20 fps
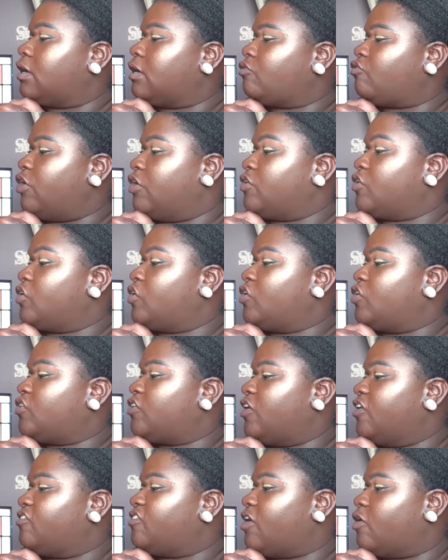transition
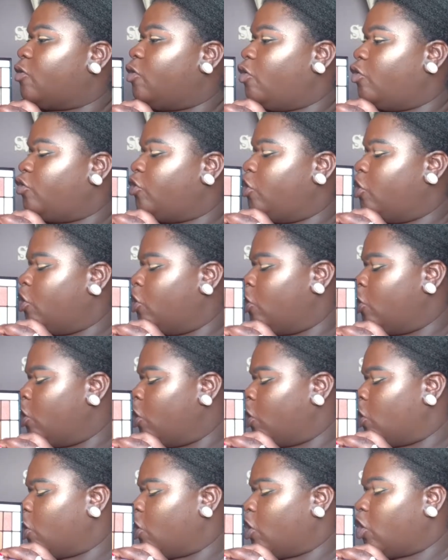shades are called
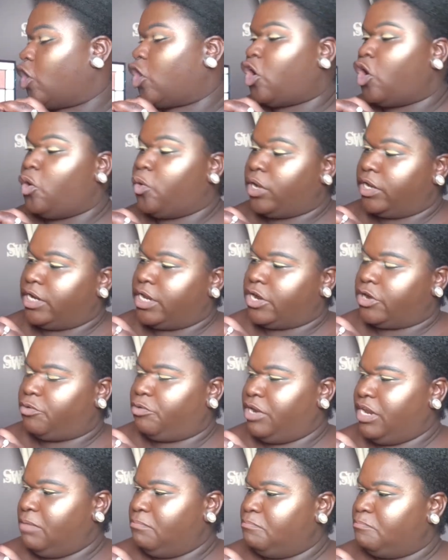Coconut
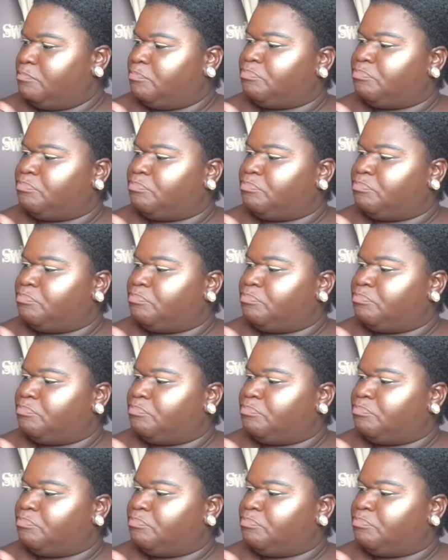Cream,